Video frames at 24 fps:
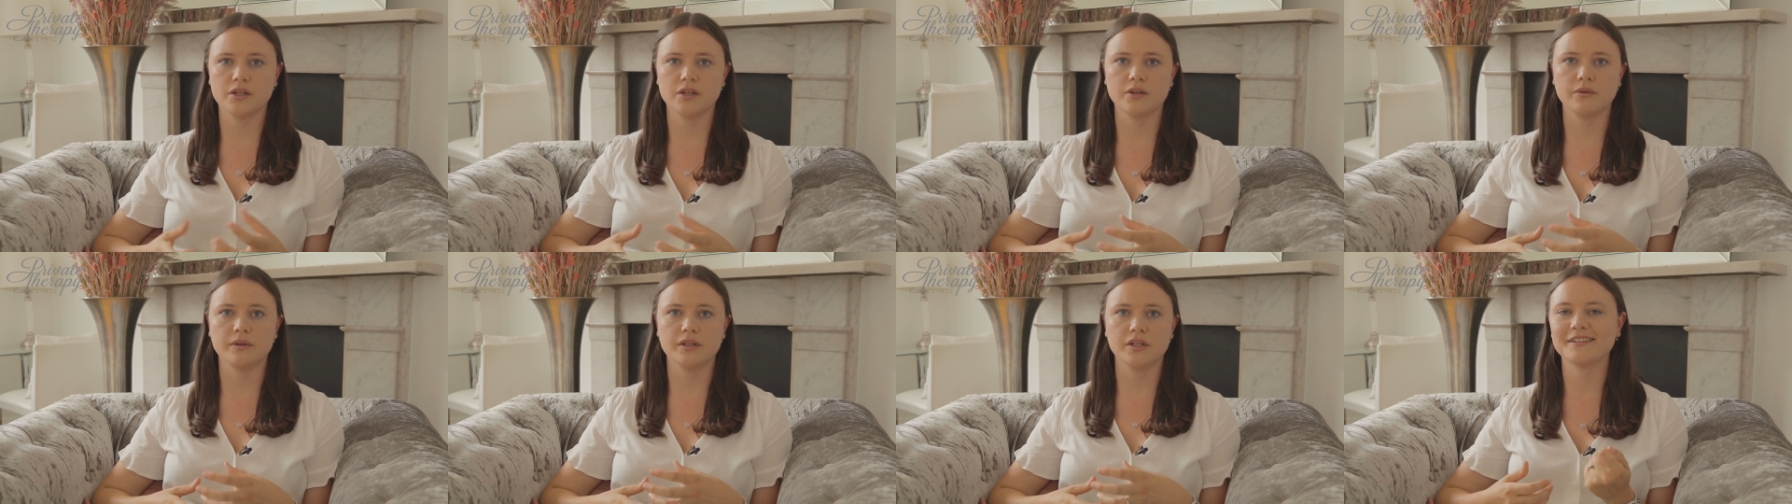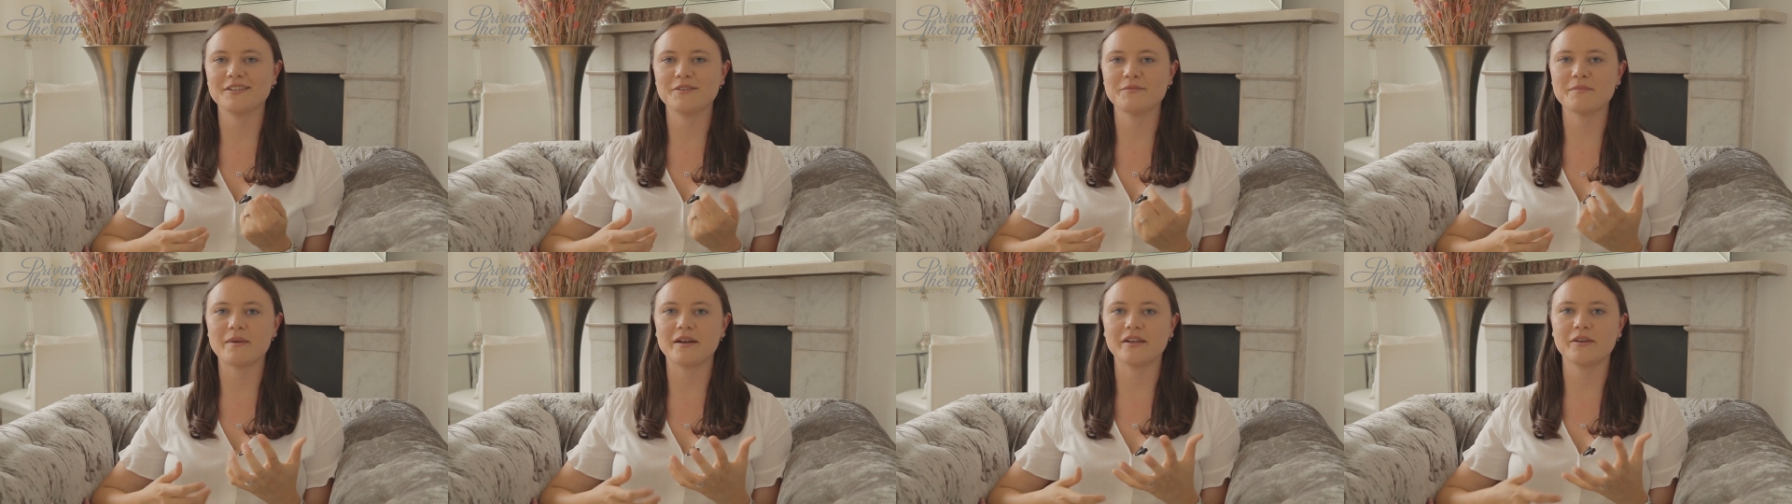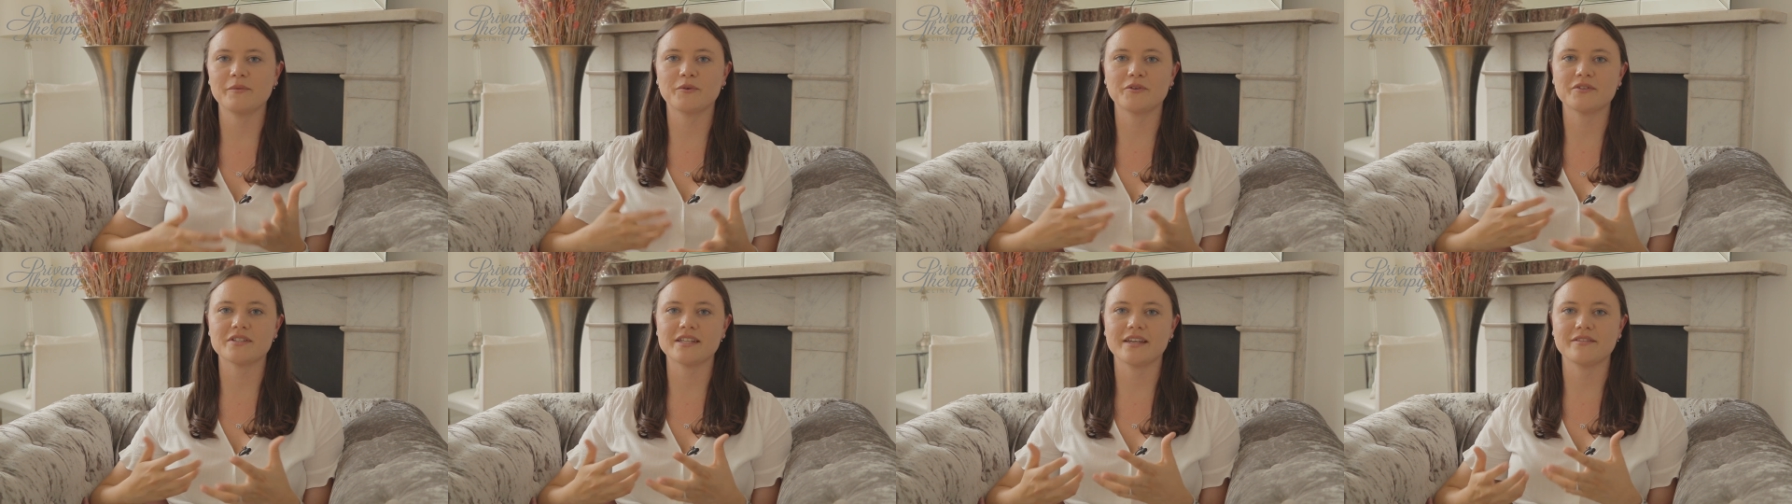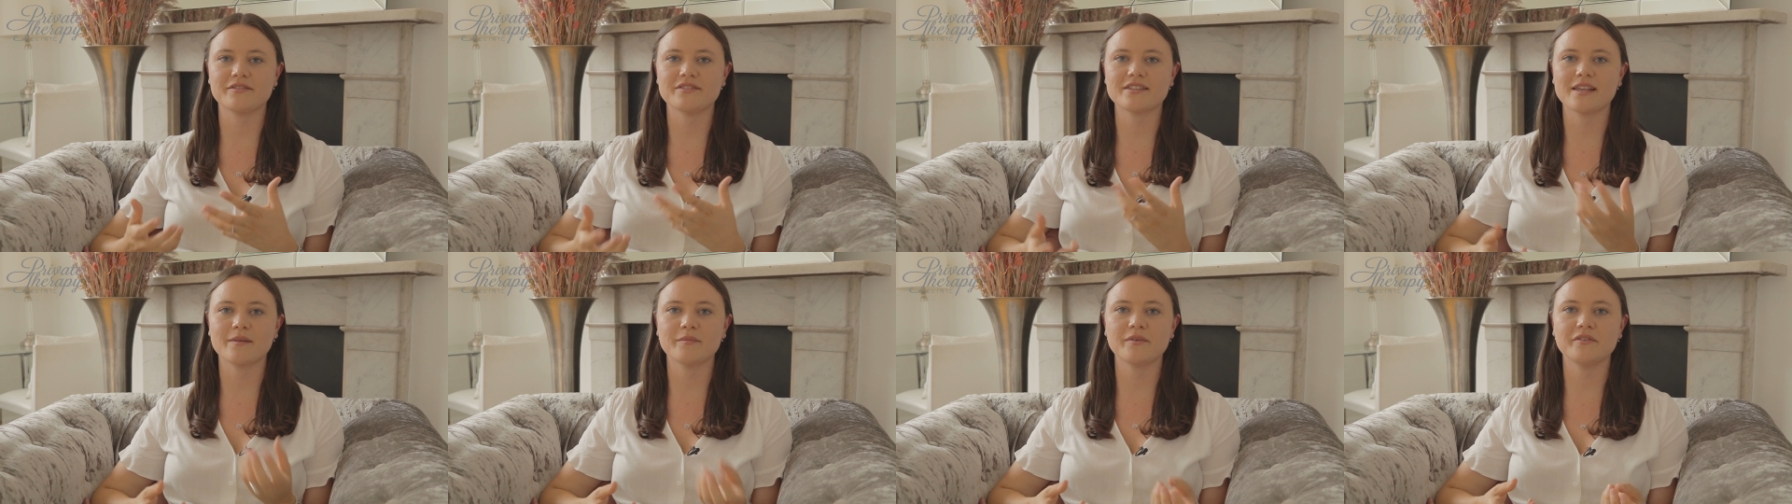and you might want to have
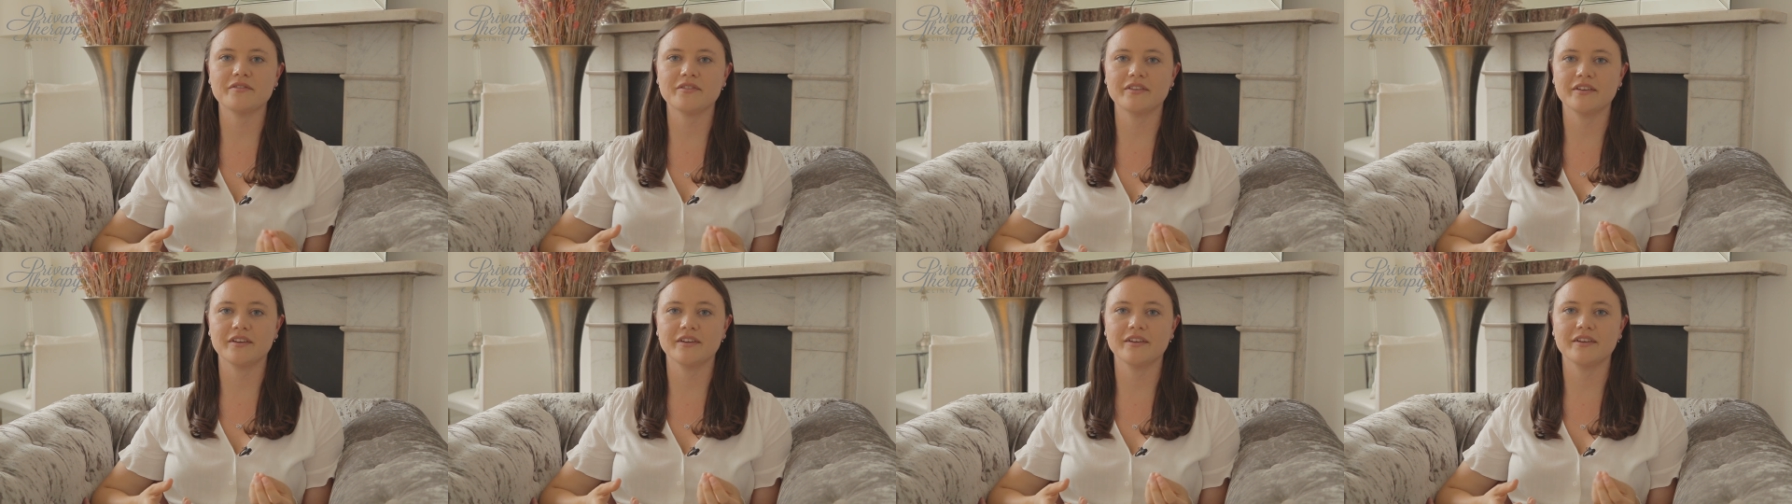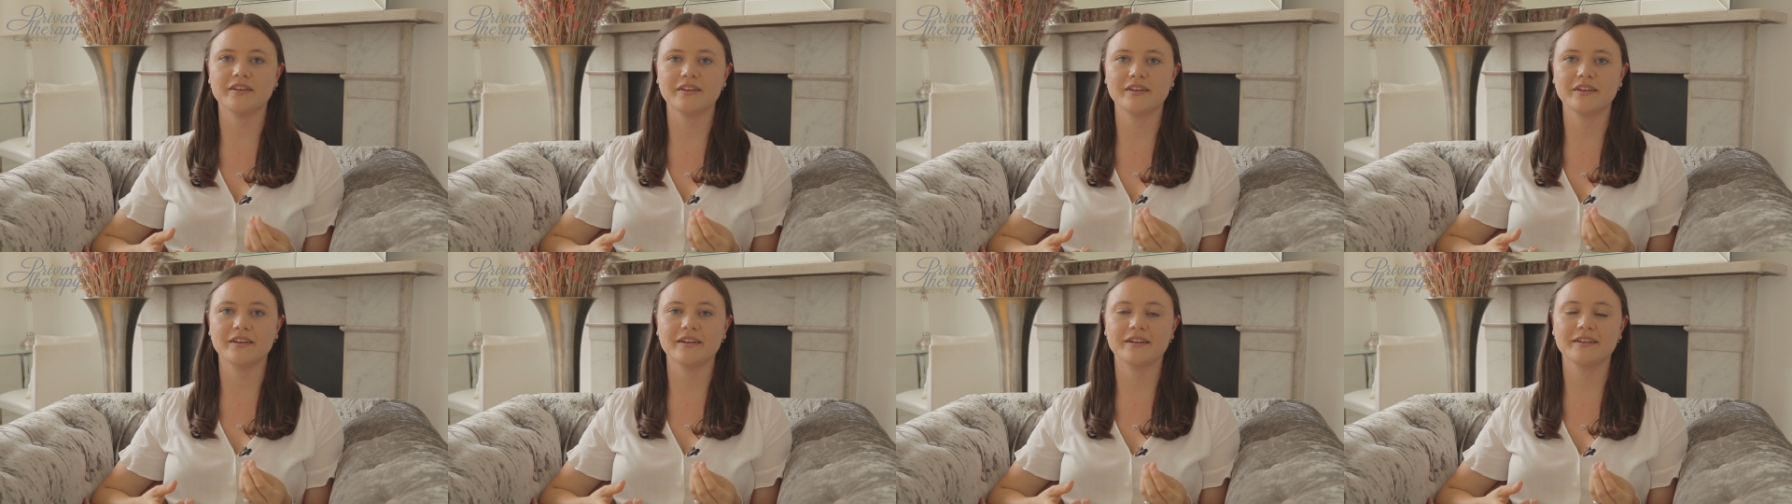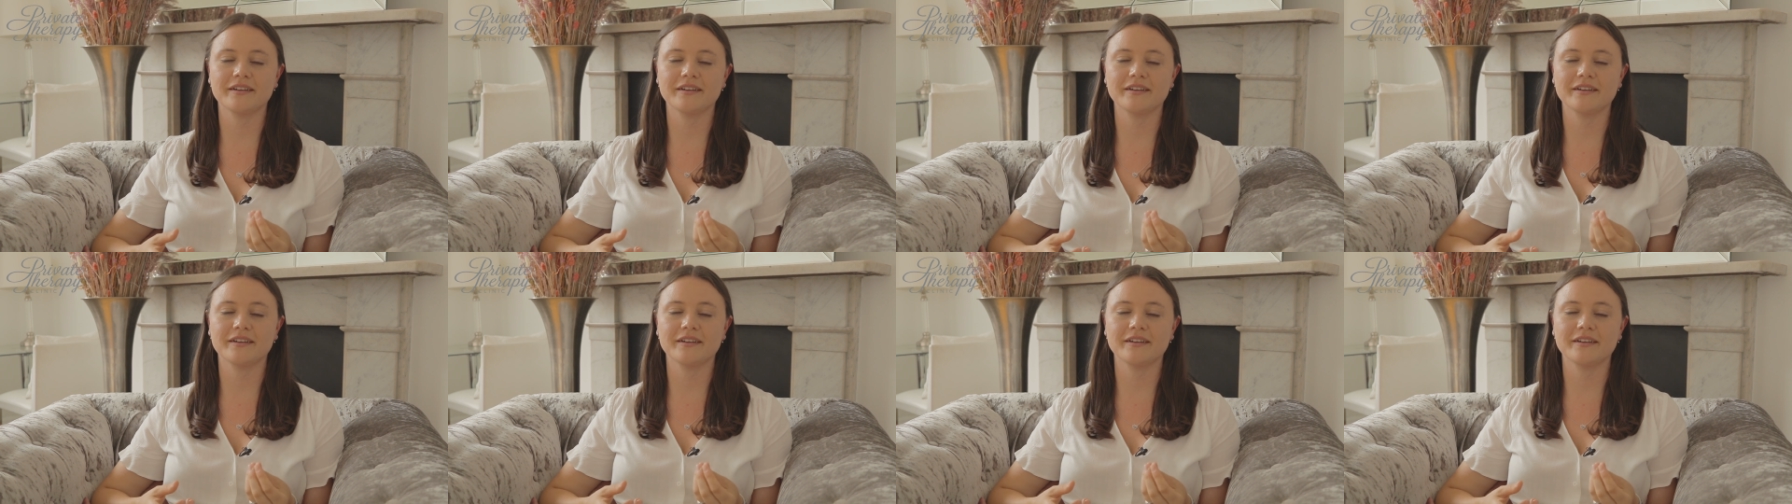some of the